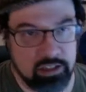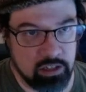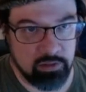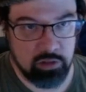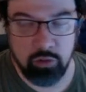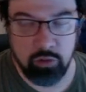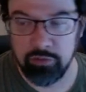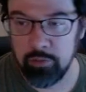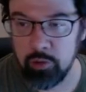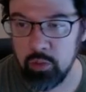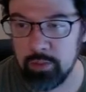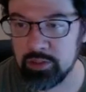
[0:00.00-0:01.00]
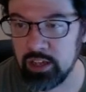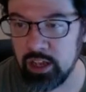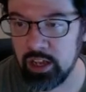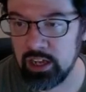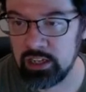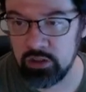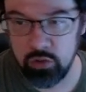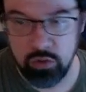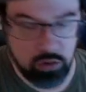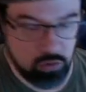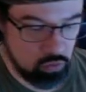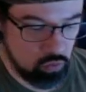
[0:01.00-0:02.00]
sold from the website
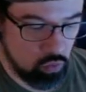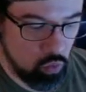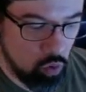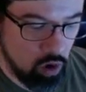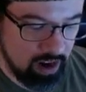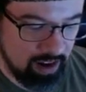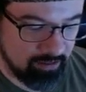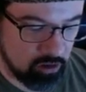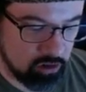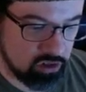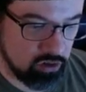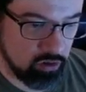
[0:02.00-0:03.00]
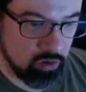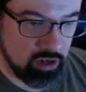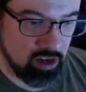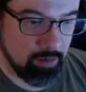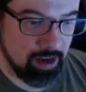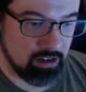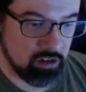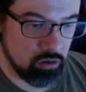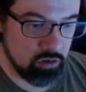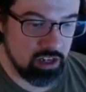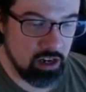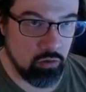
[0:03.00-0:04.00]
or whatever, so that when you get back to the
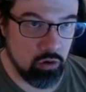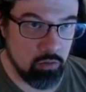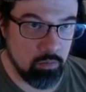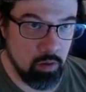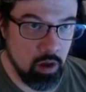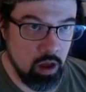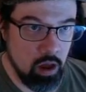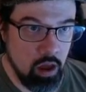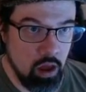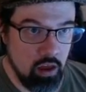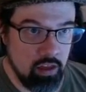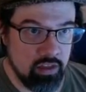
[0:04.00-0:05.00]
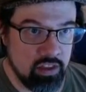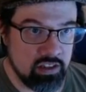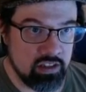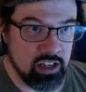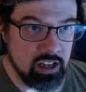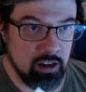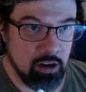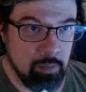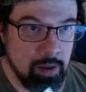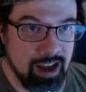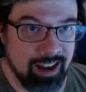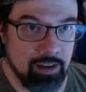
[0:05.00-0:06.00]
hotel room, this thing in your
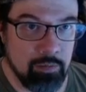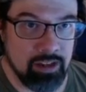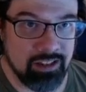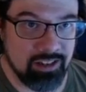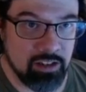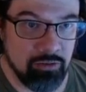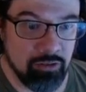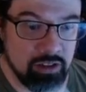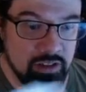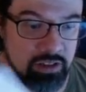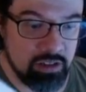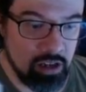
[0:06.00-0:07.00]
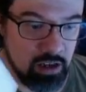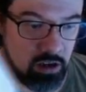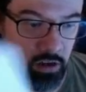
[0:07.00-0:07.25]
pocket makes a difference and you